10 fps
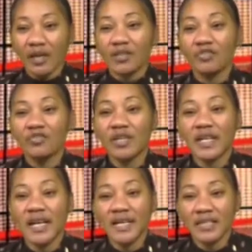The
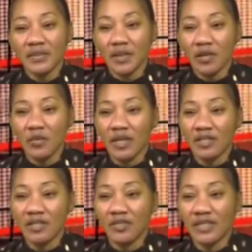Trinidad and Tobago Met
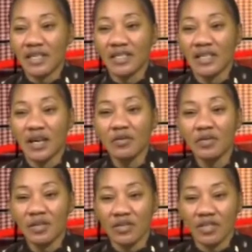Service has
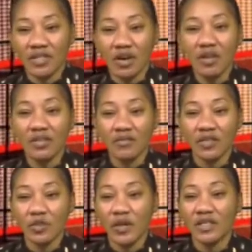announced the start of the
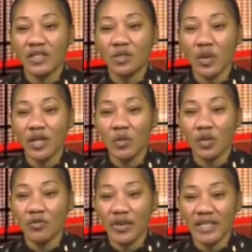
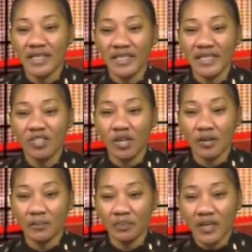2021 rainy
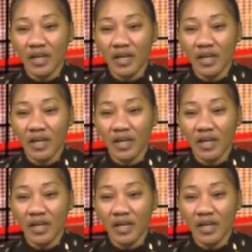season.